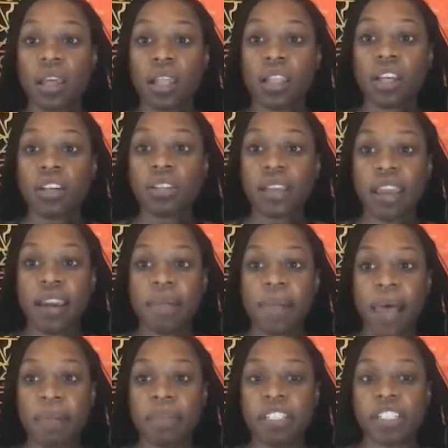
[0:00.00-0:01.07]
Those ink
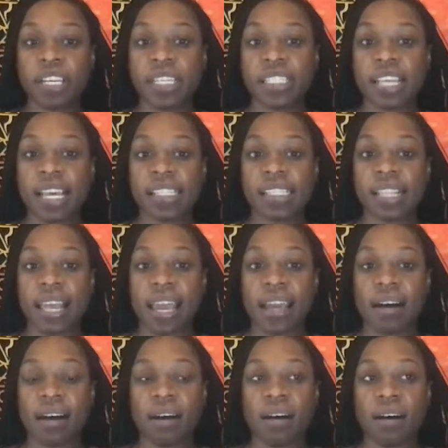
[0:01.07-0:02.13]
blot machines that's like
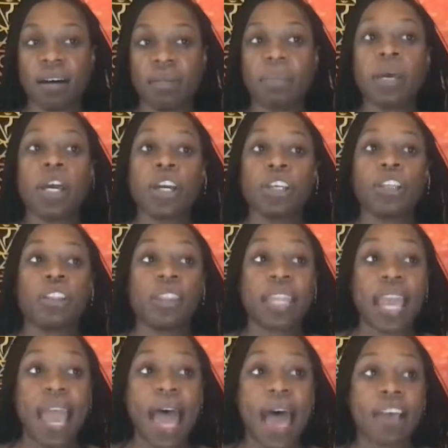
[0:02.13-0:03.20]

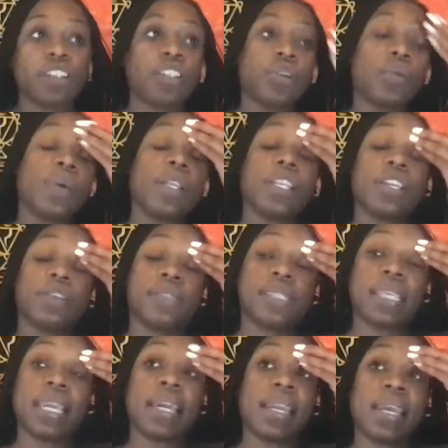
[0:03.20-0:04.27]
they ask you what do you
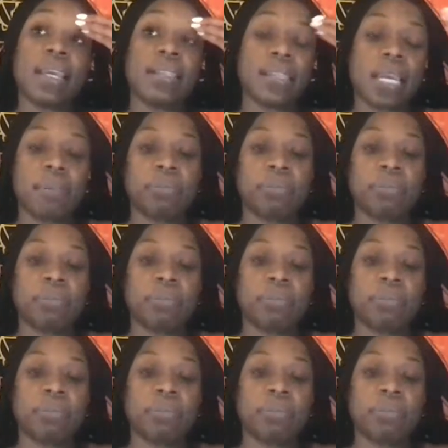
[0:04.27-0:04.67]
see in it type